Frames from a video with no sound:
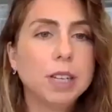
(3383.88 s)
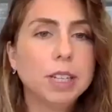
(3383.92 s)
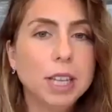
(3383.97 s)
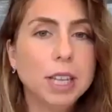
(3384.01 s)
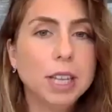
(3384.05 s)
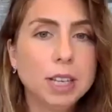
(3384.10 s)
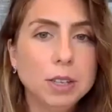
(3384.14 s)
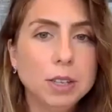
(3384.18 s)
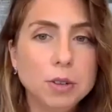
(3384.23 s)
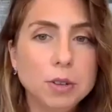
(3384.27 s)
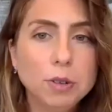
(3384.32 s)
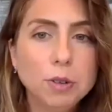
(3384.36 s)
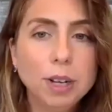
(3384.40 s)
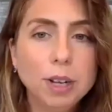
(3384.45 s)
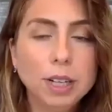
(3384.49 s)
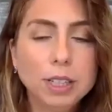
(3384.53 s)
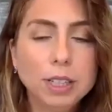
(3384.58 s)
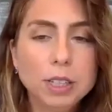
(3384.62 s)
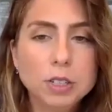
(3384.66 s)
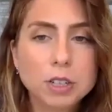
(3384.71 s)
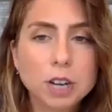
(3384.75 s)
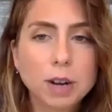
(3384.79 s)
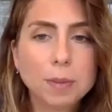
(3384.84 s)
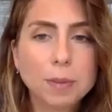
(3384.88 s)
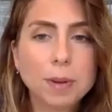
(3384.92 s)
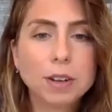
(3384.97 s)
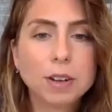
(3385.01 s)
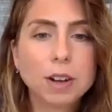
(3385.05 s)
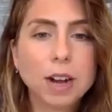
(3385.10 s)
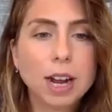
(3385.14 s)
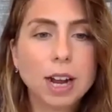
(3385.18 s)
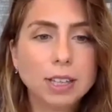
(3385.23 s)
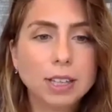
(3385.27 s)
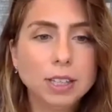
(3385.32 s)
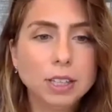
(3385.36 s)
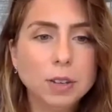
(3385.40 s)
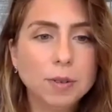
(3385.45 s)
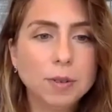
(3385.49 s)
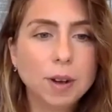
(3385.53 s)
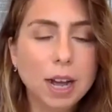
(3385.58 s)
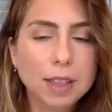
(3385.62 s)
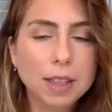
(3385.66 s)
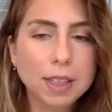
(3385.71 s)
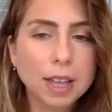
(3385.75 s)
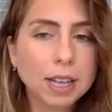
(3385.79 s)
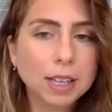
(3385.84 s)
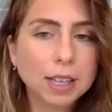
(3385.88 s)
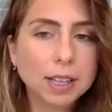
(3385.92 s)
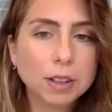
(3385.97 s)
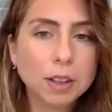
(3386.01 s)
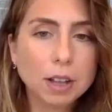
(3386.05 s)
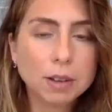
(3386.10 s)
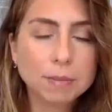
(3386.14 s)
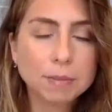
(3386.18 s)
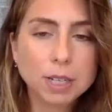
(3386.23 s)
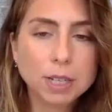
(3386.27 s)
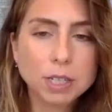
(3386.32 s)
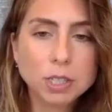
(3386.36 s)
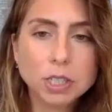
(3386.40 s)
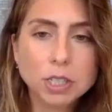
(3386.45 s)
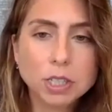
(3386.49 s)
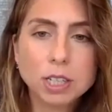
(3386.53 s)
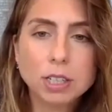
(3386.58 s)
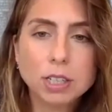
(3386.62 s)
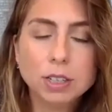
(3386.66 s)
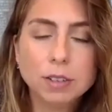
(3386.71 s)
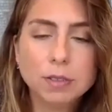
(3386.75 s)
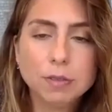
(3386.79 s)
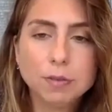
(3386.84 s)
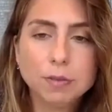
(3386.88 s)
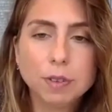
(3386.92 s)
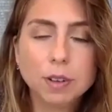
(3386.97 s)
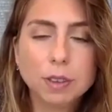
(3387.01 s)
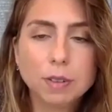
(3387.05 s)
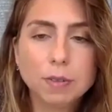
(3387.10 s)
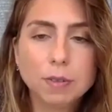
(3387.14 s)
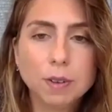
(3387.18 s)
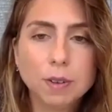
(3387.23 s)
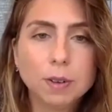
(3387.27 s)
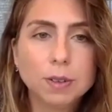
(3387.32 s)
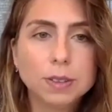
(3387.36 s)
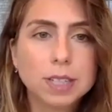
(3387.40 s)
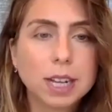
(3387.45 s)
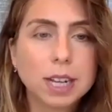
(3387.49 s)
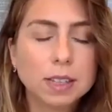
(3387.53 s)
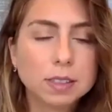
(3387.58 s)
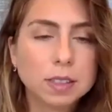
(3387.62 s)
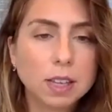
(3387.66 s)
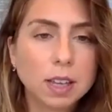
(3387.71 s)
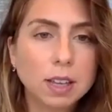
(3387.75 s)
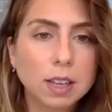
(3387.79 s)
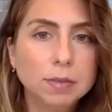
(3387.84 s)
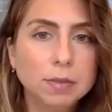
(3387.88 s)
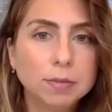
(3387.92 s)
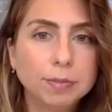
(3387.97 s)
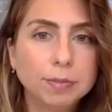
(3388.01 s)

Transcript: can you quickly talk about your IQI that Ilan mentioned for the folks asking?